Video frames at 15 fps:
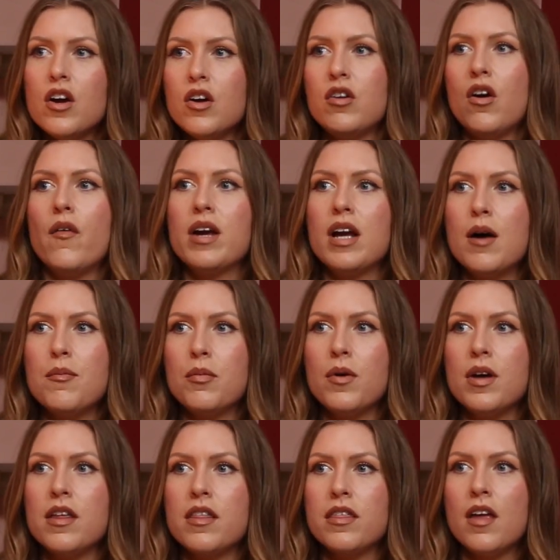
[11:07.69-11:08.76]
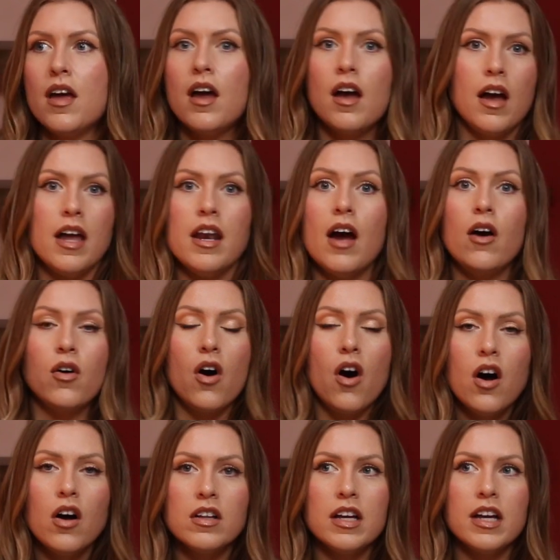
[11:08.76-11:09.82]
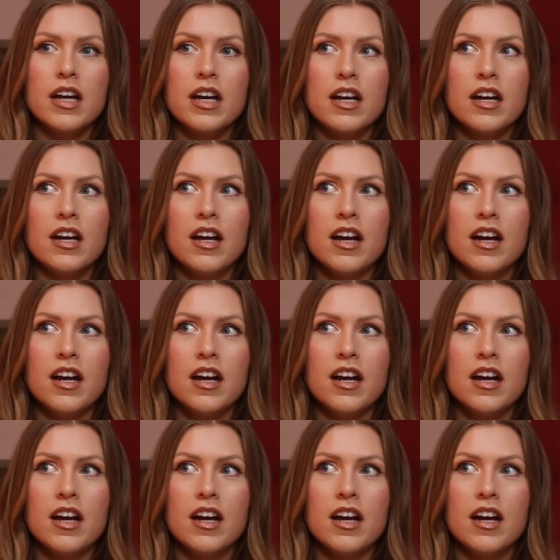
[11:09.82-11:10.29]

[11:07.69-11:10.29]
growing up with an alcoholic,